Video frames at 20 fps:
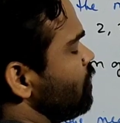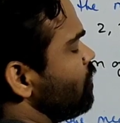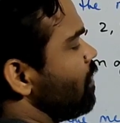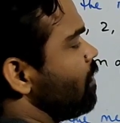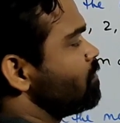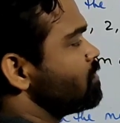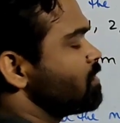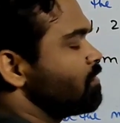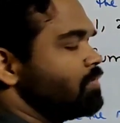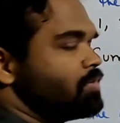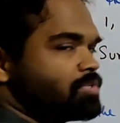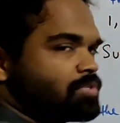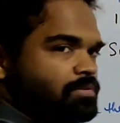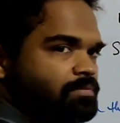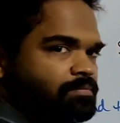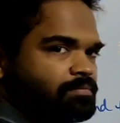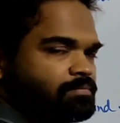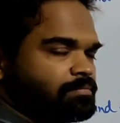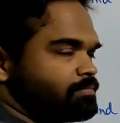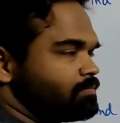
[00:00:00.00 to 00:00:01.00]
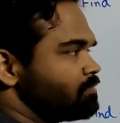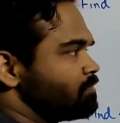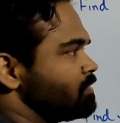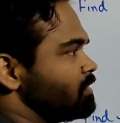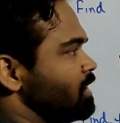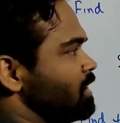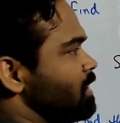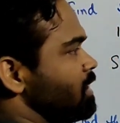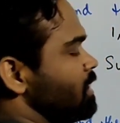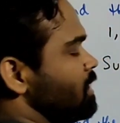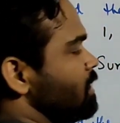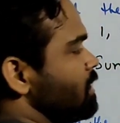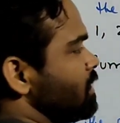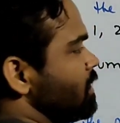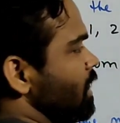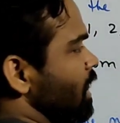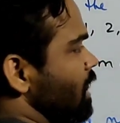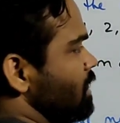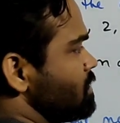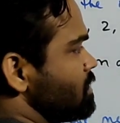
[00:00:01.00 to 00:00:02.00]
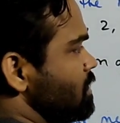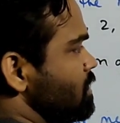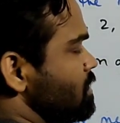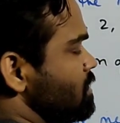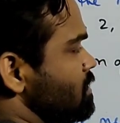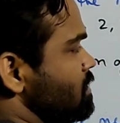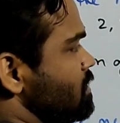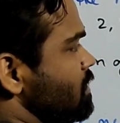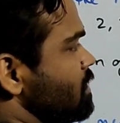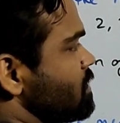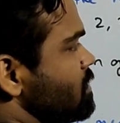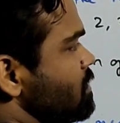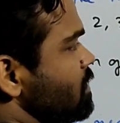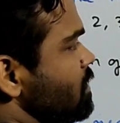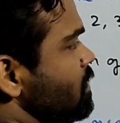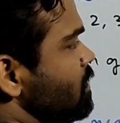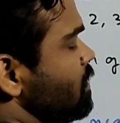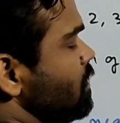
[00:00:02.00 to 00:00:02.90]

of observation. That's 6,